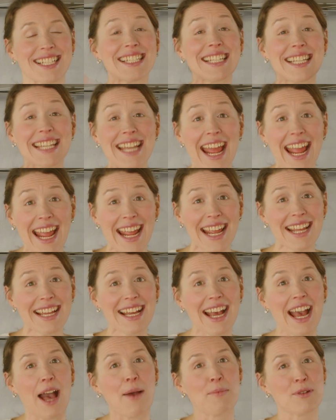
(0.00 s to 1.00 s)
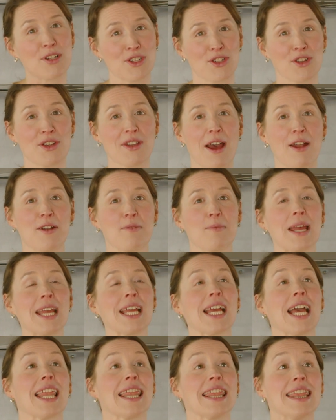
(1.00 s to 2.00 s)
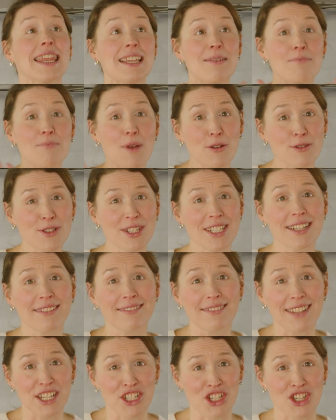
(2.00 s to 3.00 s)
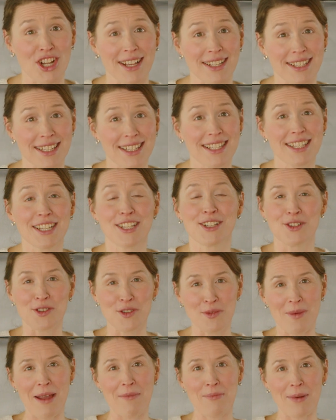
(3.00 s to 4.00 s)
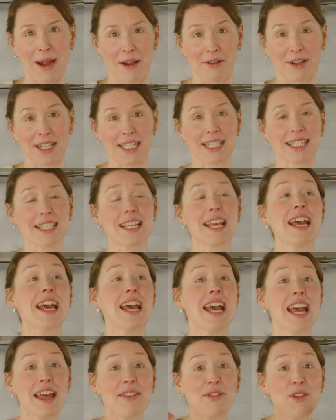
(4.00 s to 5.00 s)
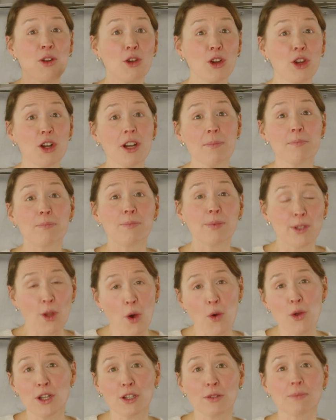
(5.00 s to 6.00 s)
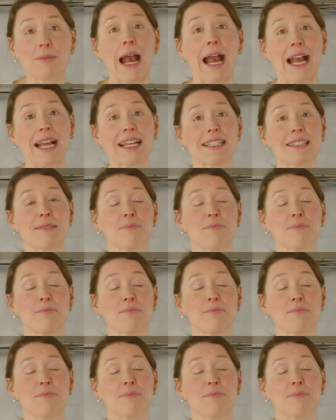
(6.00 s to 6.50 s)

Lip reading: Today, I'm going to show you how to make the most delicious 2x brownies that are going to blow your mind